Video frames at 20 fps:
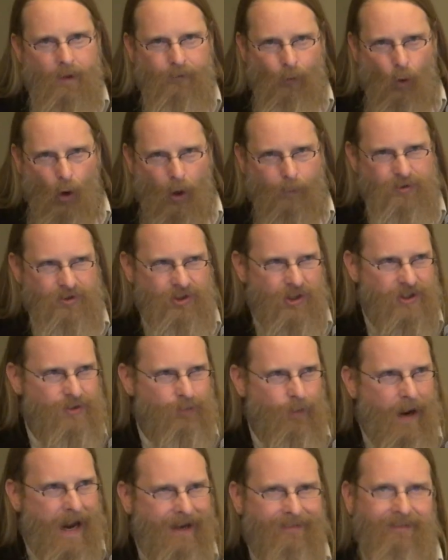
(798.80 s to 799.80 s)
Forbes just
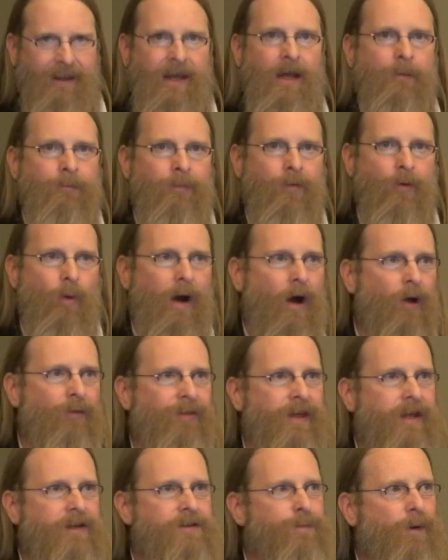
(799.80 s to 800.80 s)
ranked him the
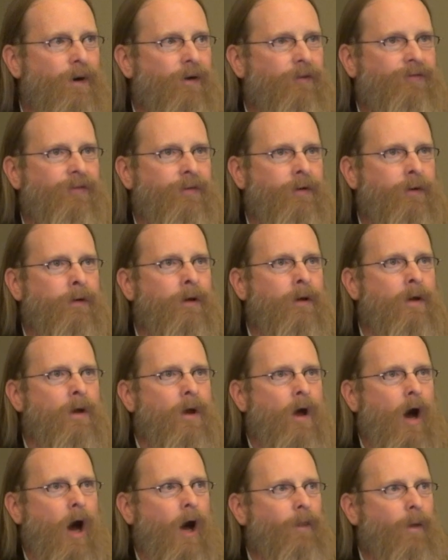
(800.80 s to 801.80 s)
wealthiest person
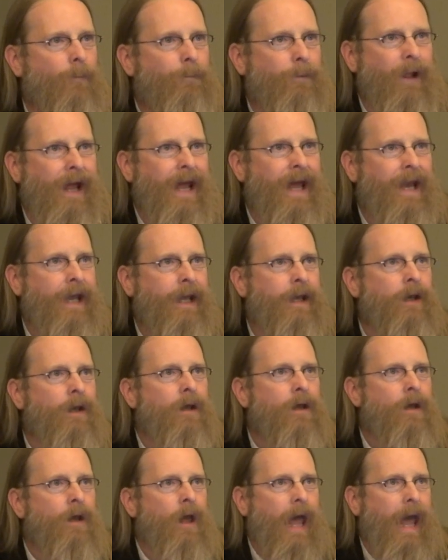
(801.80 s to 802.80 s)
on the planet
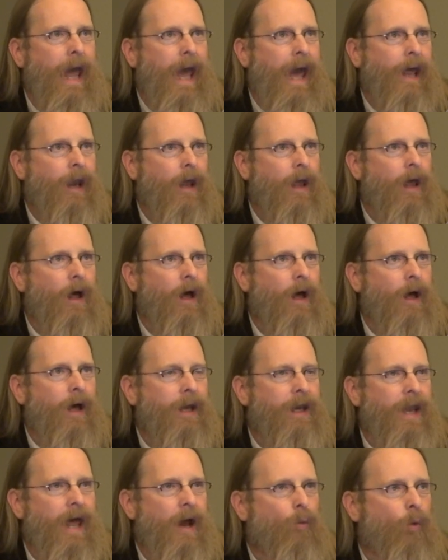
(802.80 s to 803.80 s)
at
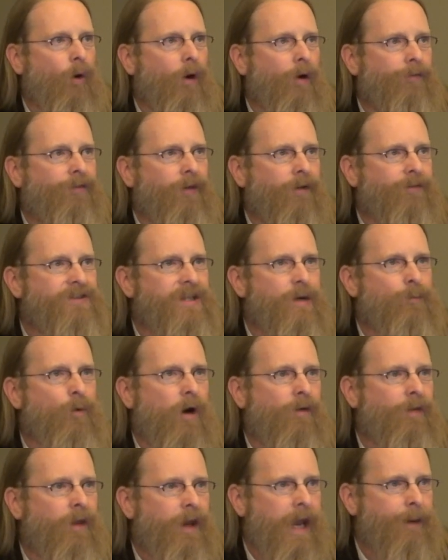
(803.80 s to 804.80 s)
a net worth of
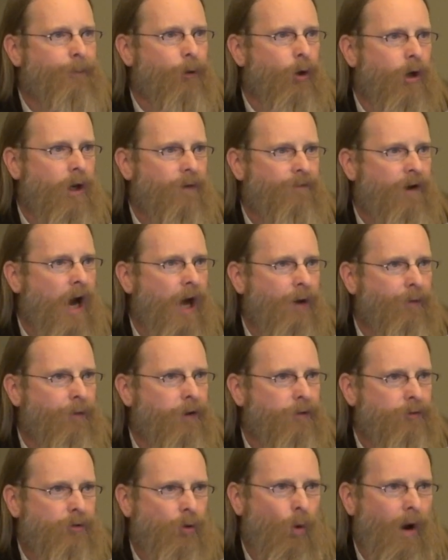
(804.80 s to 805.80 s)
somewhere in the neighborhood of
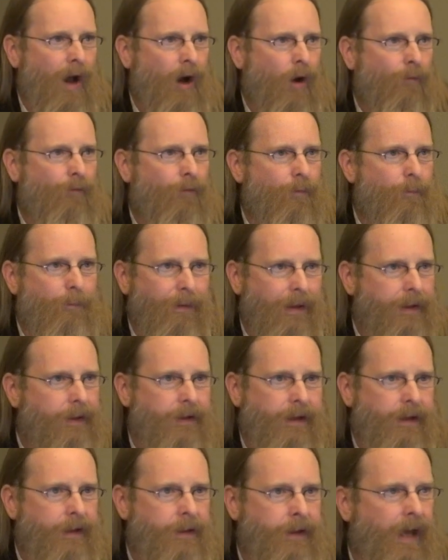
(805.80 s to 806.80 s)
$112
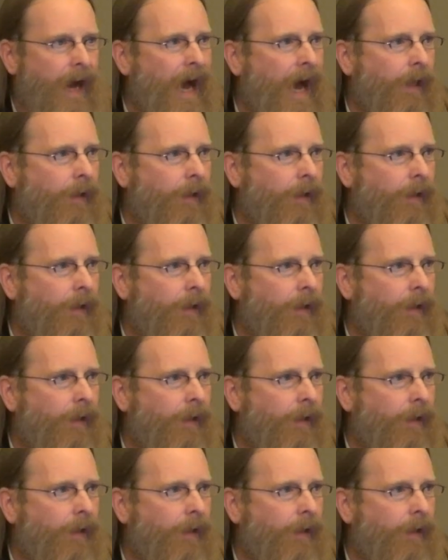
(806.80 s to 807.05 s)
billion.